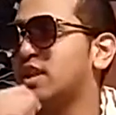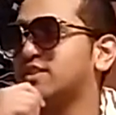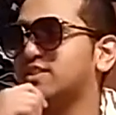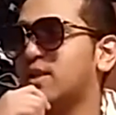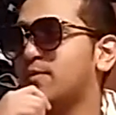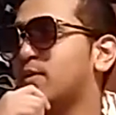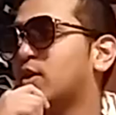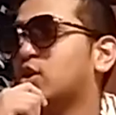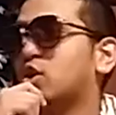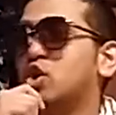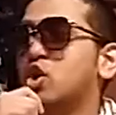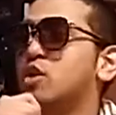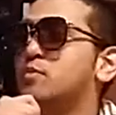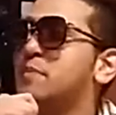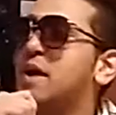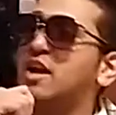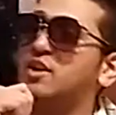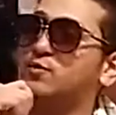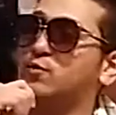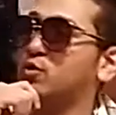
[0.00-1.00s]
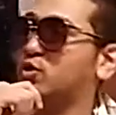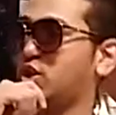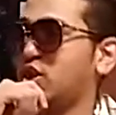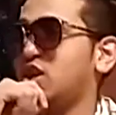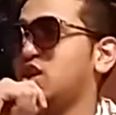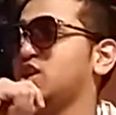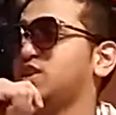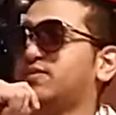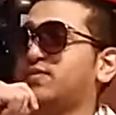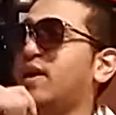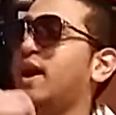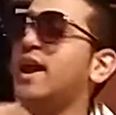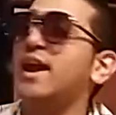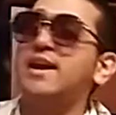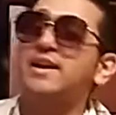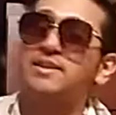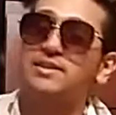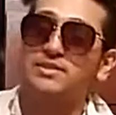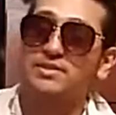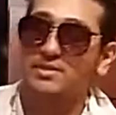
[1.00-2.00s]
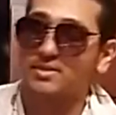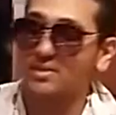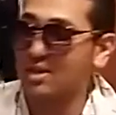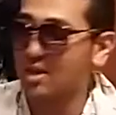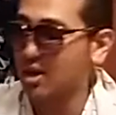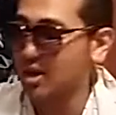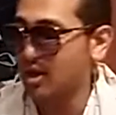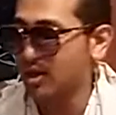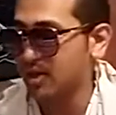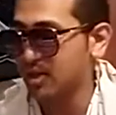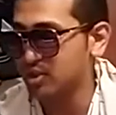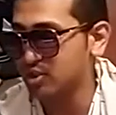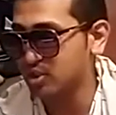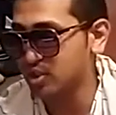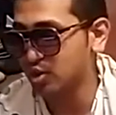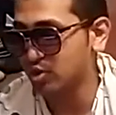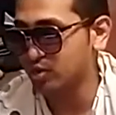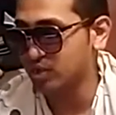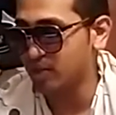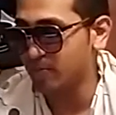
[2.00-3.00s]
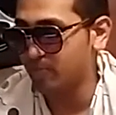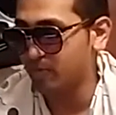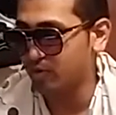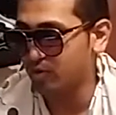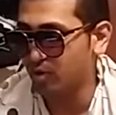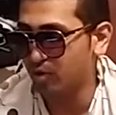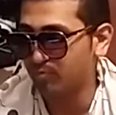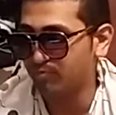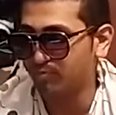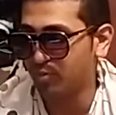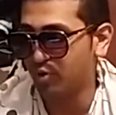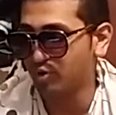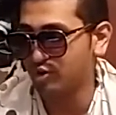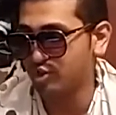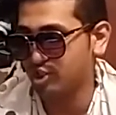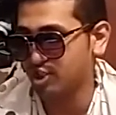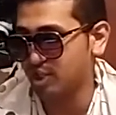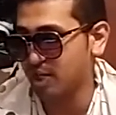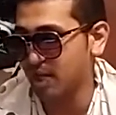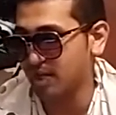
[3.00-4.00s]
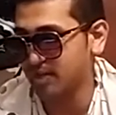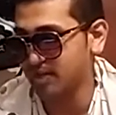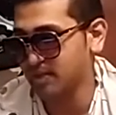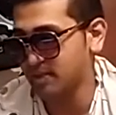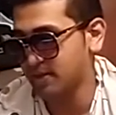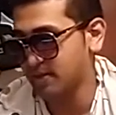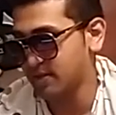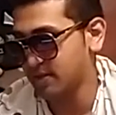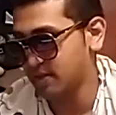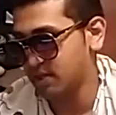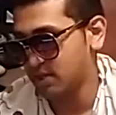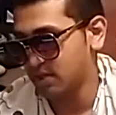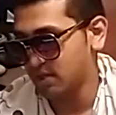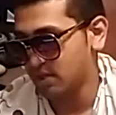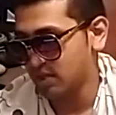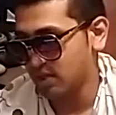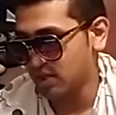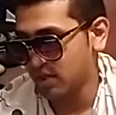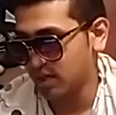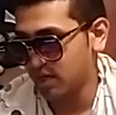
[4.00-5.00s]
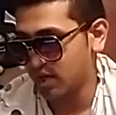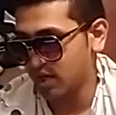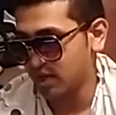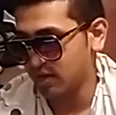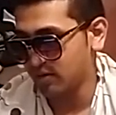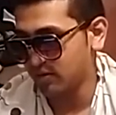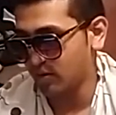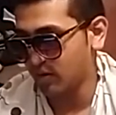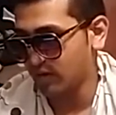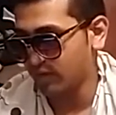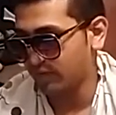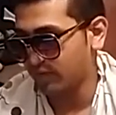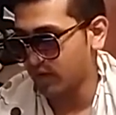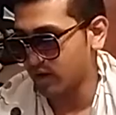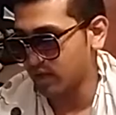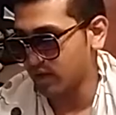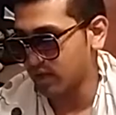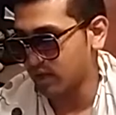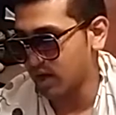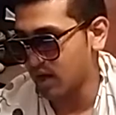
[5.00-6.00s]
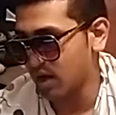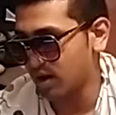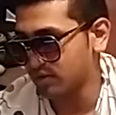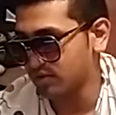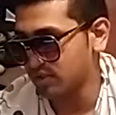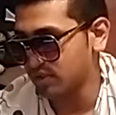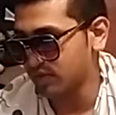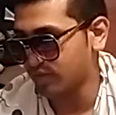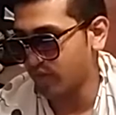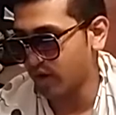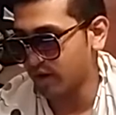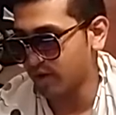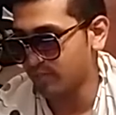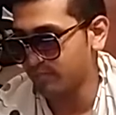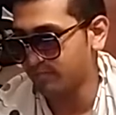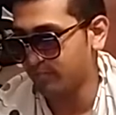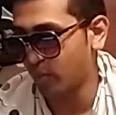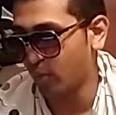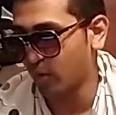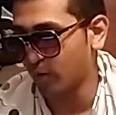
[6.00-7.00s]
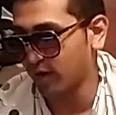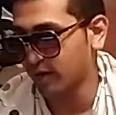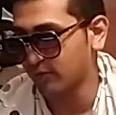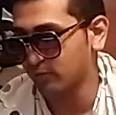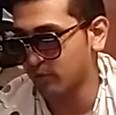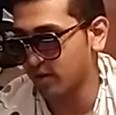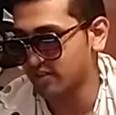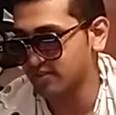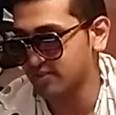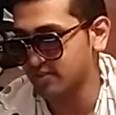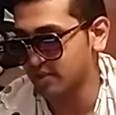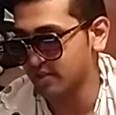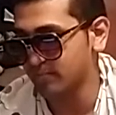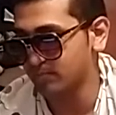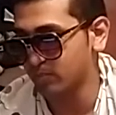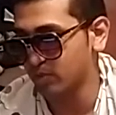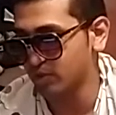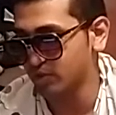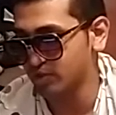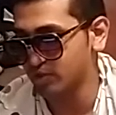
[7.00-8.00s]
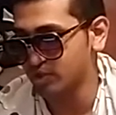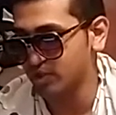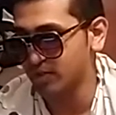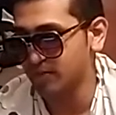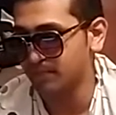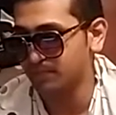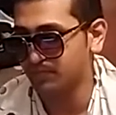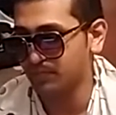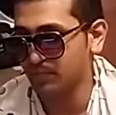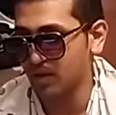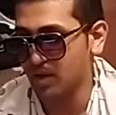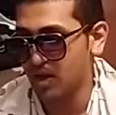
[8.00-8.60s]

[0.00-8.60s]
Let's have a good match for these fans. It's their typical bullshit. And no one fucking cares. It's fucking boring wrestling bullshit.